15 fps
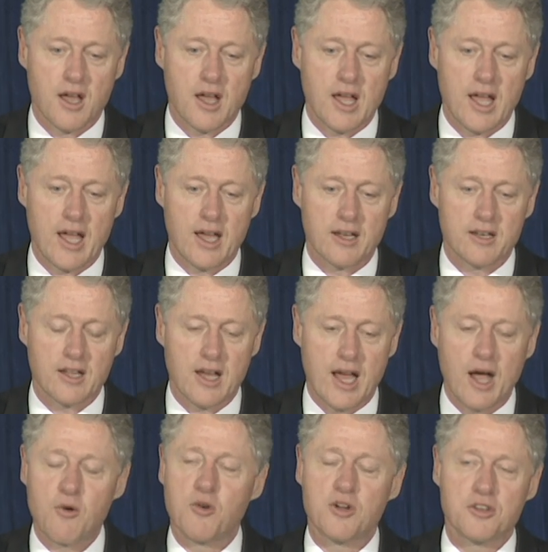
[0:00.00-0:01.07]
And
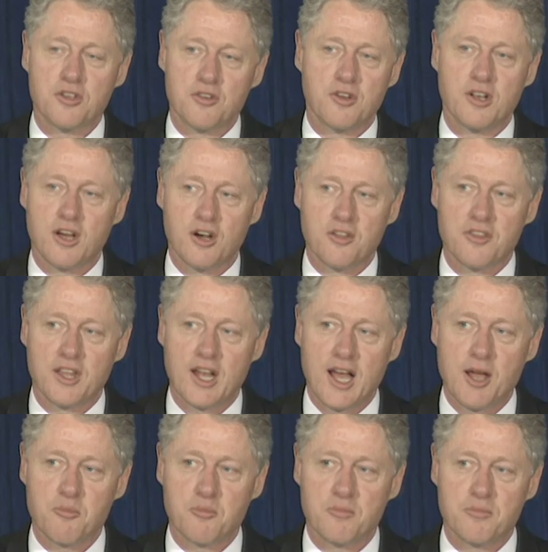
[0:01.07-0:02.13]
I want you to know that
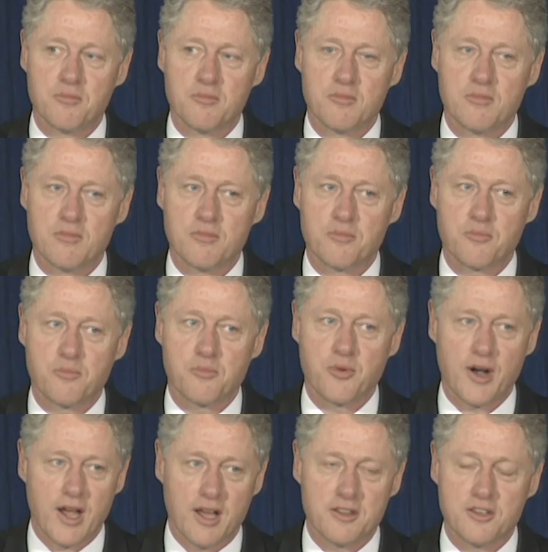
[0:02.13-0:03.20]
I'm
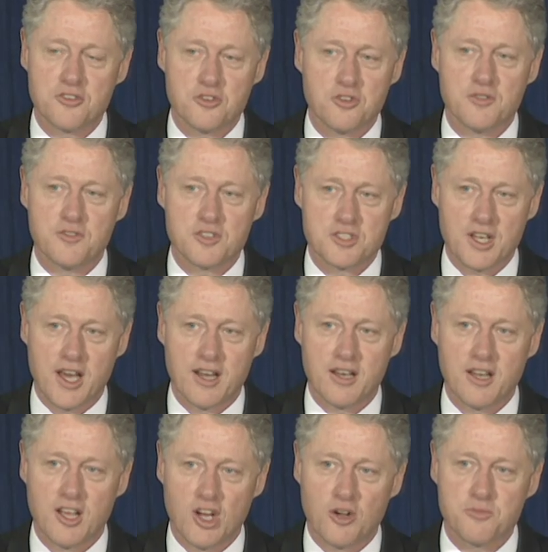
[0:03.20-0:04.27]
proud that you have decided
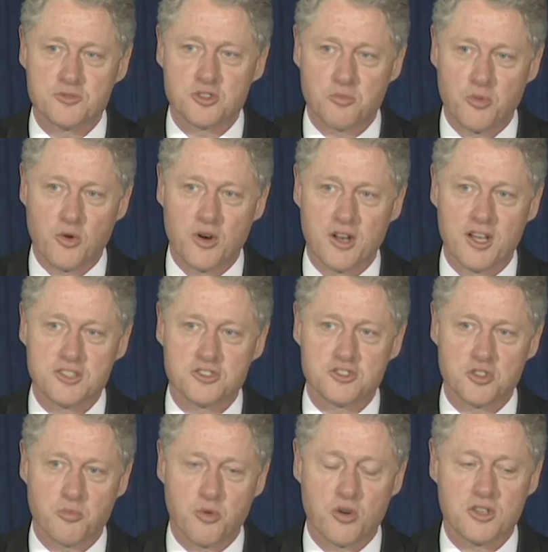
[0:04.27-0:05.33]
to help support us,
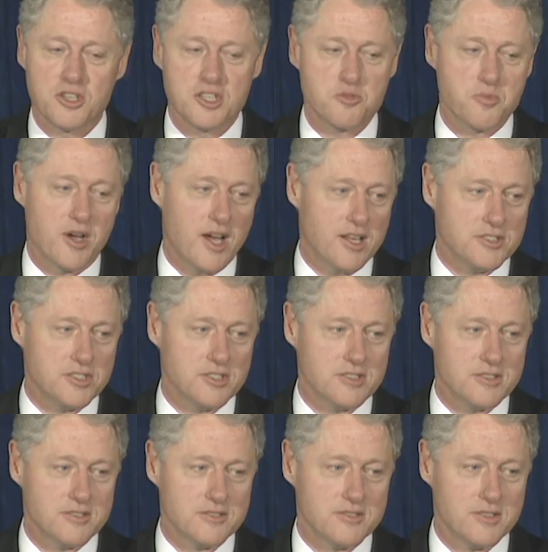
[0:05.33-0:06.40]
support these policies.